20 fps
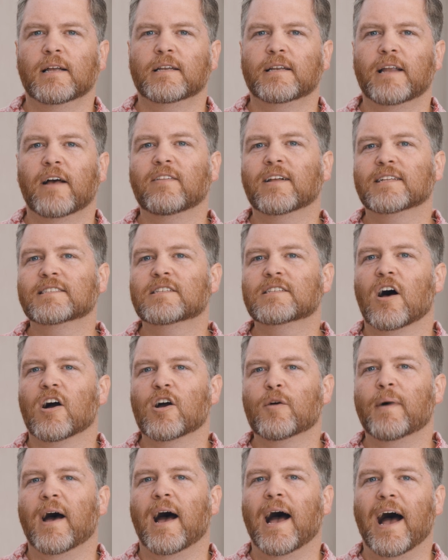Now let's
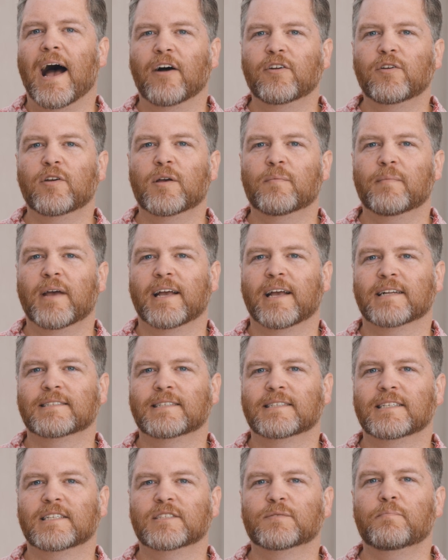talk about how you can make
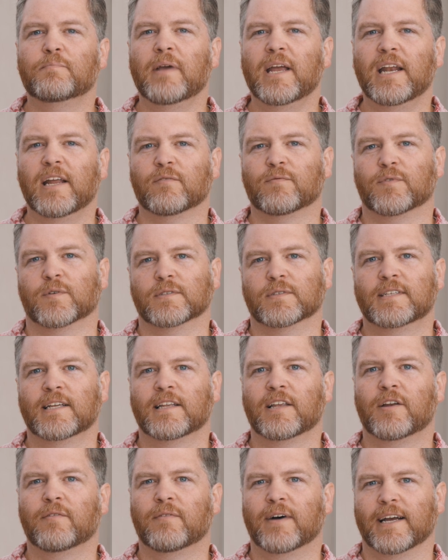entities meaningful to
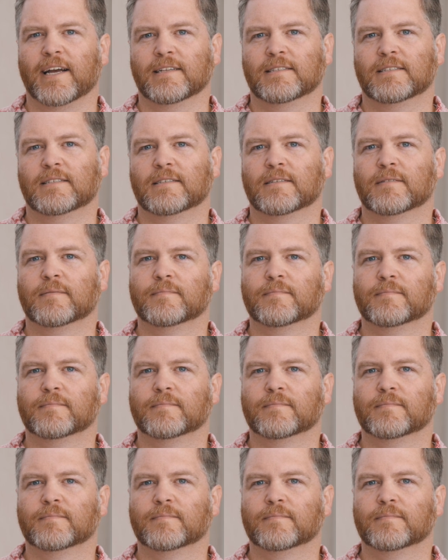the device.